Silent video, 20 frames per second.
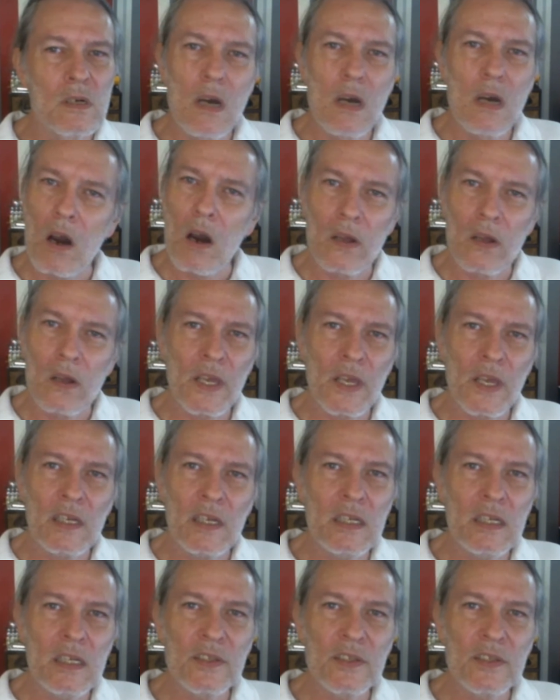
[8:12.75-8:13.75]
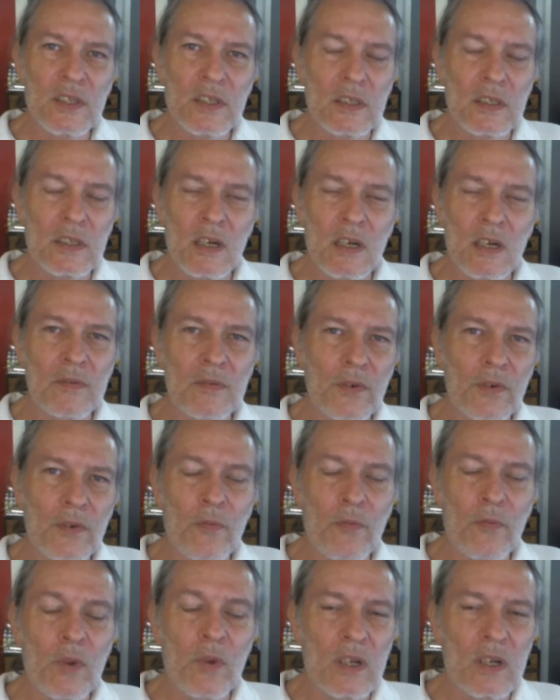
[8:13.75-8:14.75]
All I need is a
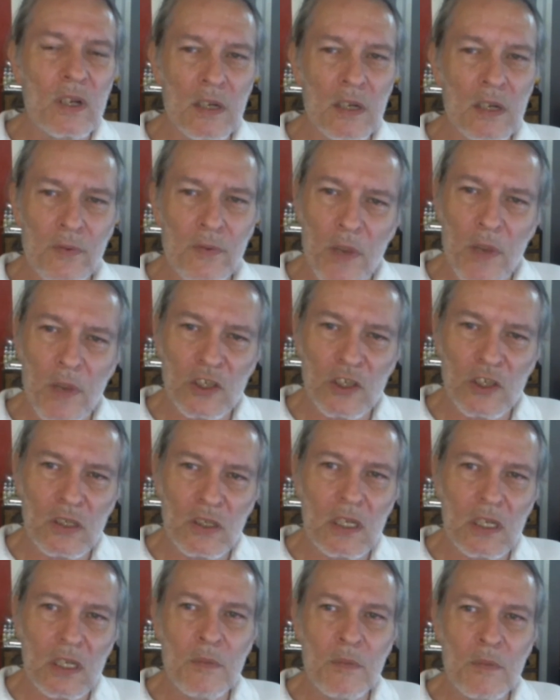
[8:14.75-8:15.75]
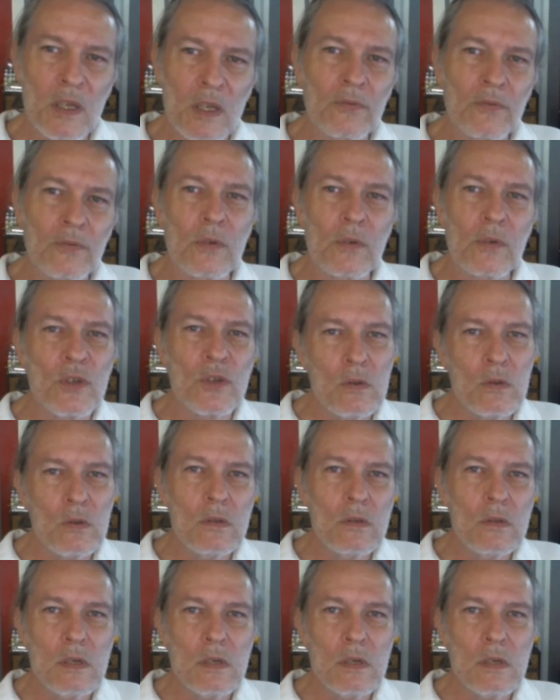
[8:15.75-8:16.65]
confirmation email from you